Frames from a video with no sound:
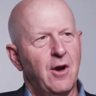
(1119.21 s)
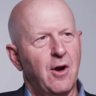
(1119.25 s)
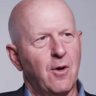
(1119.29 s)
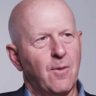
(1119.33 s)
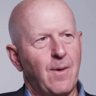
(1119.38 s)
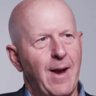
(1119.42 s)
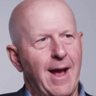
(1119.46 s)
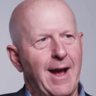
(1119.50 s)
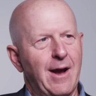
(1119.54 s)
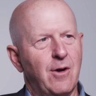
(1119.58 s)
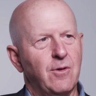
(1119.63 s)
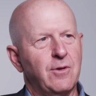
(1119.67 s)

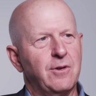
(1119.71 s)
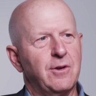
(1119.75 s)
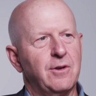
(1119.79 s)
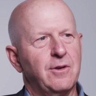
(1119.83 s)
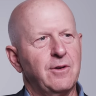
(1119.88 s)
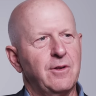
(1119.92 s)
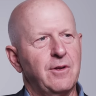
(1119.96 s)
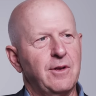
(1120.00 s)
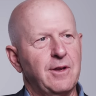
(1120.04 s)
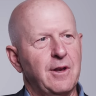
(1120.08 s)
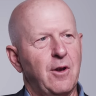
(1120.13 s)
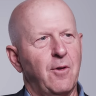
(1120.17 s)
around,
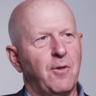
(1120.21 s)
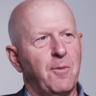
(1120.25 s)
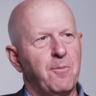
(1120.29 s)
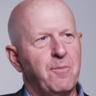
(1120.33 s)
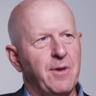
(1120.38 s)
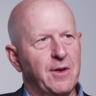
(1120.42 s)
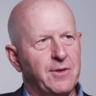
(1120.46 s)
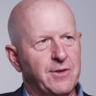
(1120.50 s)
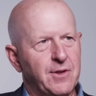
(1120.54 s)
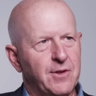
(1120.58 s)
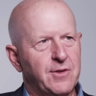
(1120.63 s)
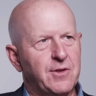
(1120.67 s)
you know, the
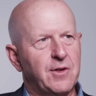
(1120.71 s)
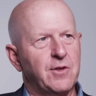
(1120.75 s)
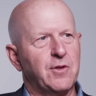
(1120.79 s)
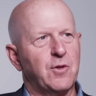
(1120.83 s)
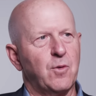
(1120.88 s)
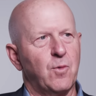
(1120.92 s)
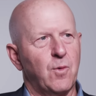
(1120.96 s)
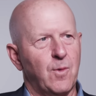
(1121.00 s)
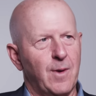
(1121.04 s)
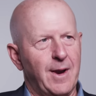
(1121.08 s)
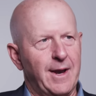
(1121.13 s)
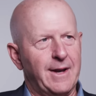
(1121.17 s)
businesses
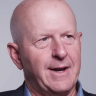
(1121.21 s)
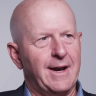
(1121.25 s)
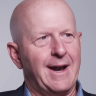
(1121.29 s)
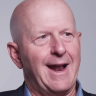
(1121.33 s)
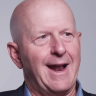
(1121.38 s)
that we're in